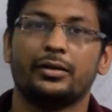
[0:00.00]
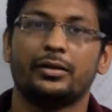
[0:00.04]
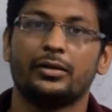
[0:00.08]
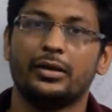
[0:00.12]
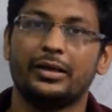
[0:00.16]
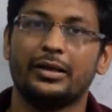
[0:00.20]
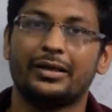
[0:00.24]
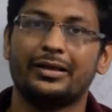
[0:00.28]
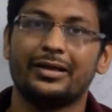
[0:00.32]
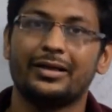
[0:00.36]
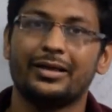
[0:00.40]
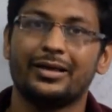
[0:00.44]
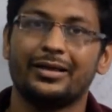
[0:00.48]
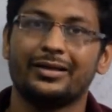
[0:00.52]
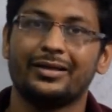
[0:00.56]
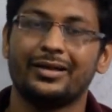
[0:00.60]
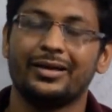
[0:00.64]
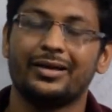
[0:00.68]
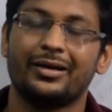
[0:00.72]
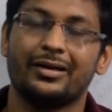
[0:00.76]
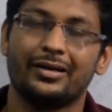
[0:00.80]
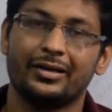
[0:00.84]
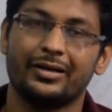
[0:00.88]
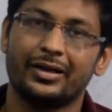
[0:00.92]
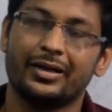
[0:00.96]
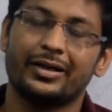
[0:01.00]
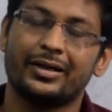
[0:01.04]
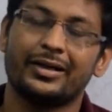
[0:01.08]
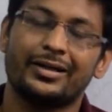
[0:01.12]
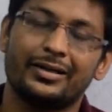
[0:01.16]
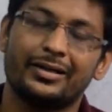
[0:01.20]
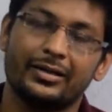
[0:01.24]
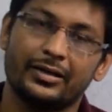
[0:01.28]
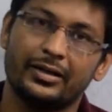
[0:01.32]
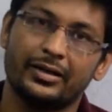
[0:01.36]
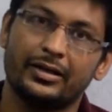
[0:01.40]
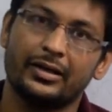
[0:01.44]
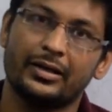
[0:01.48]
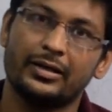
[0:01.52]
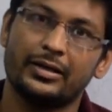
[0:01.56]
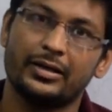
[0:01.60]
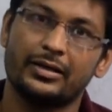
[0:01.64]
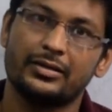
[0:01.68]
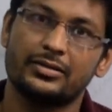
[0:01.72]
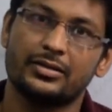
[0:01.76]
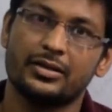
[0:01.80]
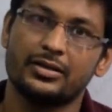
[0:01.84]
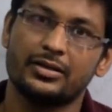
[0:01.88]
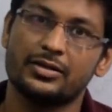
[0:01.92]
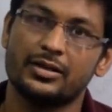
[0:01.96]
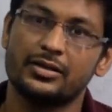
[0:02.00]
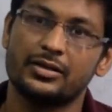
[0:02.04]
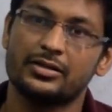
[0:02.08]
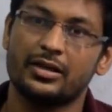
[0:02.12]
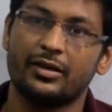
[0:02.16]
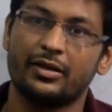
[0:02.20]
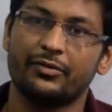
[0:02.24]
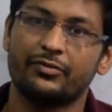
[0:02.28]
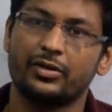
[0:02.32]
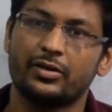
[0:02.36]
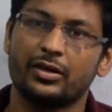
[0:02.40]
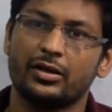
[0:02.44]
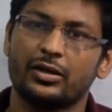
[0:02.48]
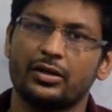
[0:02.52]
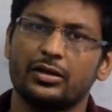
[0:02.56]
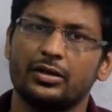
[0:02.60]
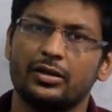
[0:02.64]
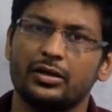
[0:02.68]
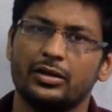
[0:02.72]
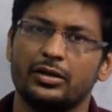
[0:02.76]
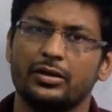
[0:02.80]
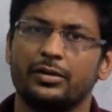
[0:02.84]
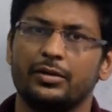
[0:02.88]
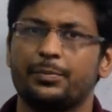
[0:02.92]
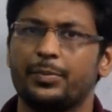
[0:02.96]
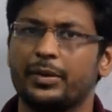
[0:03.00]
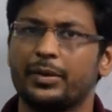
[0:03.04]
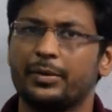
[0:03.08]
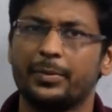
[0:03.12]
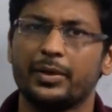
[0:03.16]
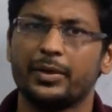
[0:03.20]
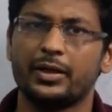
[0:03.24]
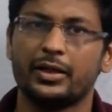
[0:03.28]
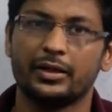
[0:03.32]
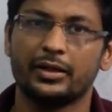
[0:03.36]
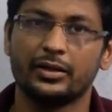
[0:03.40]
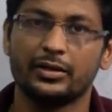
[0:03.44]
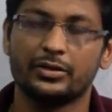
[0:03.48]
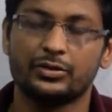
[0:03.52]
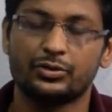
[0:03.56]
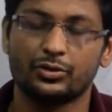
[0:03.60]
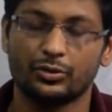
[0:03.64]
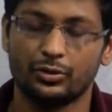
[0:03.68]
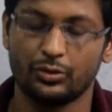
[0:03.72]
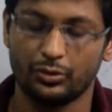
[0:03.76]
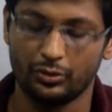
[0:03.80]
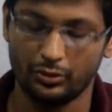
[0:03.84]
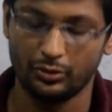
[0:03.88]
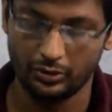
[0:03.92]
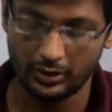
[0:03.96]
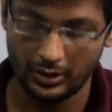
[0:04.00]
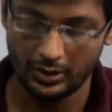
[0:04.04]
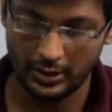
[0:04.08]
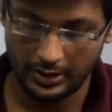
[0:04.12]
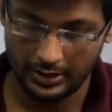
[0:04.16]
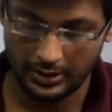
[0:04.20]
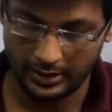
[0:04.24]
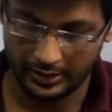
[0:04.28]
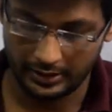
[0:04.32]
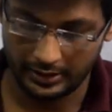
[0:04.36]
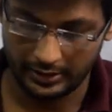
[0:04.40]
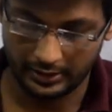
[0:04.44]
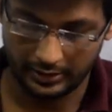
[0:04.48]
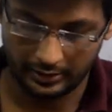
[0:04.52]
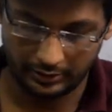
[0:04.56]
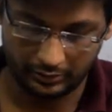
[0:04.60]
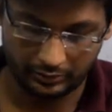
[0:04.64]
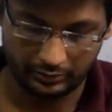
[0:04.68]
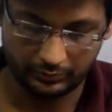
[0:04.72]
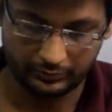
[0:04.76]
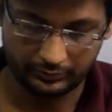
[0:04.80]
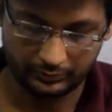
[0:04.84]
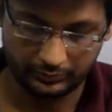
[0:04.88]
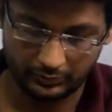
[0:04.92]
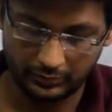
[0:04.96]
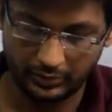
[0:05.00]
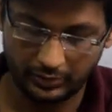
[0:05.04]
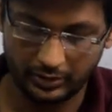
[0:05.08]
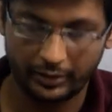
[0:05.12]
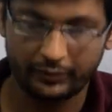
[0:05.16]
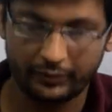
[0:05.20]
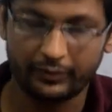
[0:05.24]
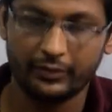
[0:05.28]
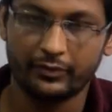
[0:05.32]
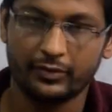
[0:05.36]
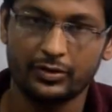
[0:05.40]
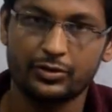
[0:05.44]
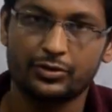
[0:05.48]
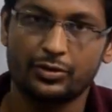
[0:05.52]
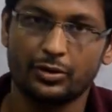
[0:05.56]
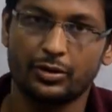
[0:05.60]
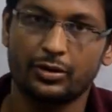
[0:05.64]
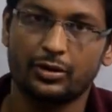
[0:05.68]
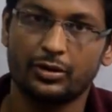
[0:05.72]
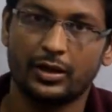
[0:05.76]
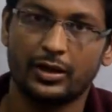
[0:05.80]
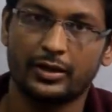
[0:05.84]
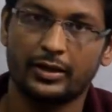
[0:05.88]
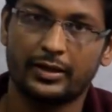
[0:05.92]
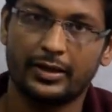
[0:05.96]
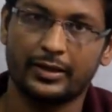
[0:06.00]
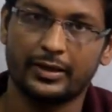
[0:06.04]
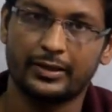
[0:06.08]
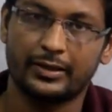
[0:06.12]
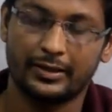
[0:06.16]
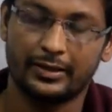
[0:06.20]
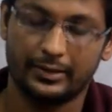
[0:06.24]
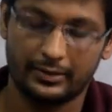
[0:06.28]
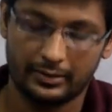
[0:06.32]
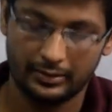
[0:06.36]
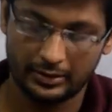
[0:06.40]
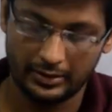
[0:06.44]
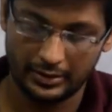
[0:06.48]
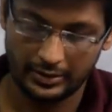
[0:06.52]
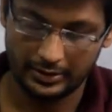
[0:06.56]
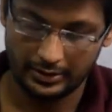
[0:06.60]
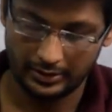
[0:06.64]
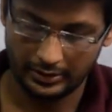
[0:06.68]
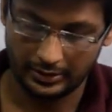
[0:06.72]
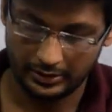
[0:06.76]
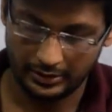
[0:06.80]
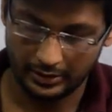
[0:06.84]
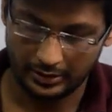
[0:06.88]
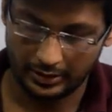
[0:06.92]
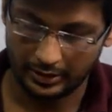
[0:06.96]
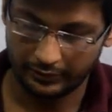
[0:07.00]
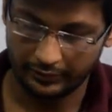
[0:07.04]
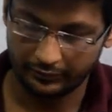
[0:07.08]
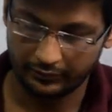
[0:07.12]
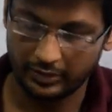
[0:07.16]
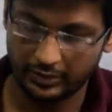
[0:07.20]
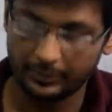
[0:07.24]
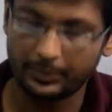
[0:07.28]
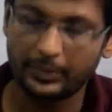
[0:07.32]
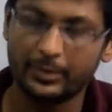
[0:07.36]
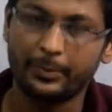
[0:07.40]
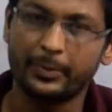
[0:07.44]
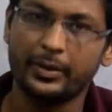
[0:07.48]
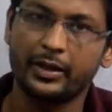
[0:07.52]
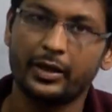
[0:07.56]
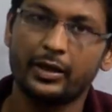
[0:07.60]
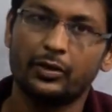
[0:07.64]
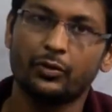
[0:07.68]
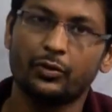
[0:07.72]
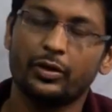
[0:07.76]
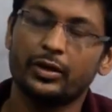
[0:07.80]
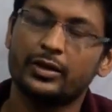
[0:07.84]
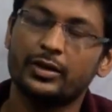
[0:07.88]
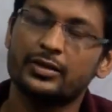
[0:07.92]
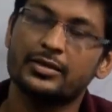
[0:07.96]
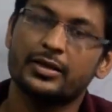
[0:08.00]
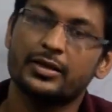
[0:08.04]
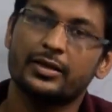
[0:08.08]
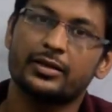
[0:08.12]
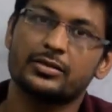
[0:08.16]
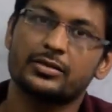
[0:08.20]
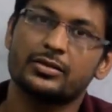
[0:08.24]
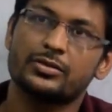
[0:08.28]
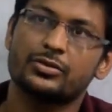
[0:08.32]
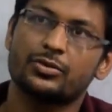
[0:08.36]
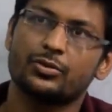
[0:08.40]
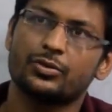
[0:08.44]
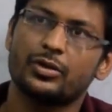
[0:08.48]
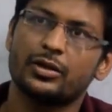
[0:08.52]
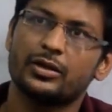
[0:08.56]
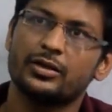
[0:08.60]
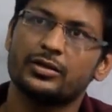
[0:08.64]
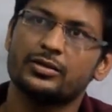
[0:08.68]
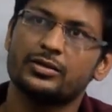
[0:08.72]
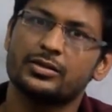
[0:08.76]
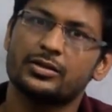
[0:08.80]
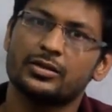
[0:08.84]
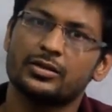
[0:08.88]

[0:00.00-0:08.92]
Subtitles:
declare their written test results after PPT. So everyone should attend that. After PPT, 26 students